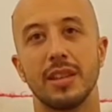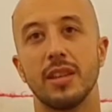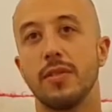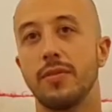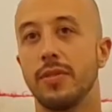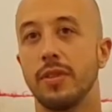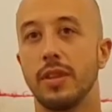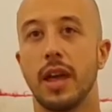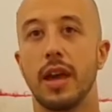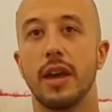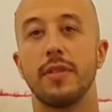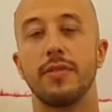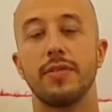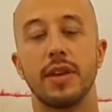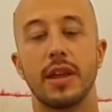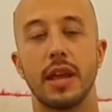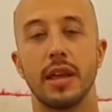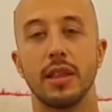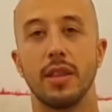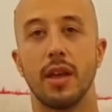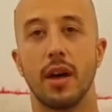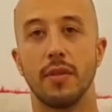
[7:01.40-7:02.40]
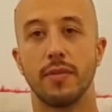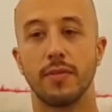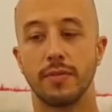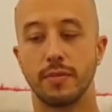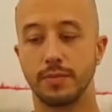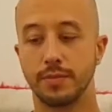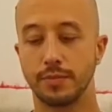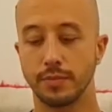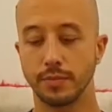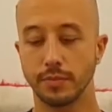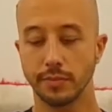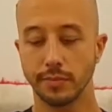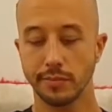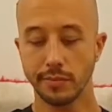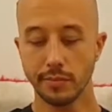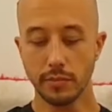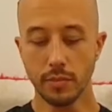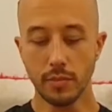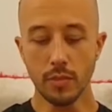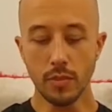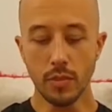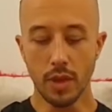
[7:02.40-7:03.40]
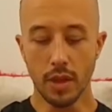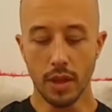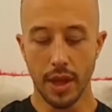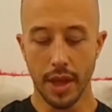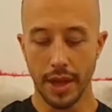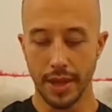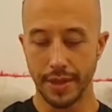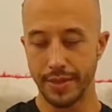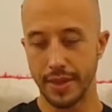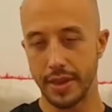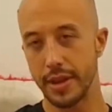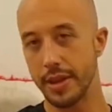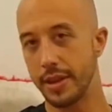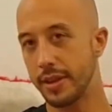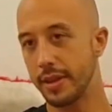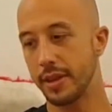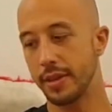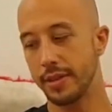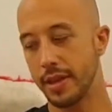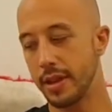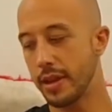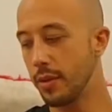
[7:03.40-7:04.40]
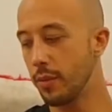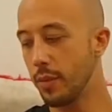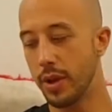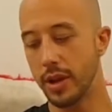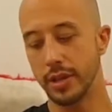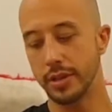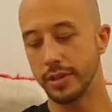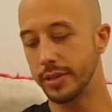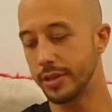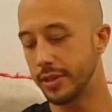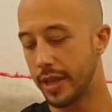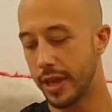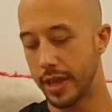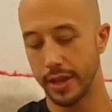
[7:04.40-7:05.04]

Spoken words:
live the life that I love. And then it went into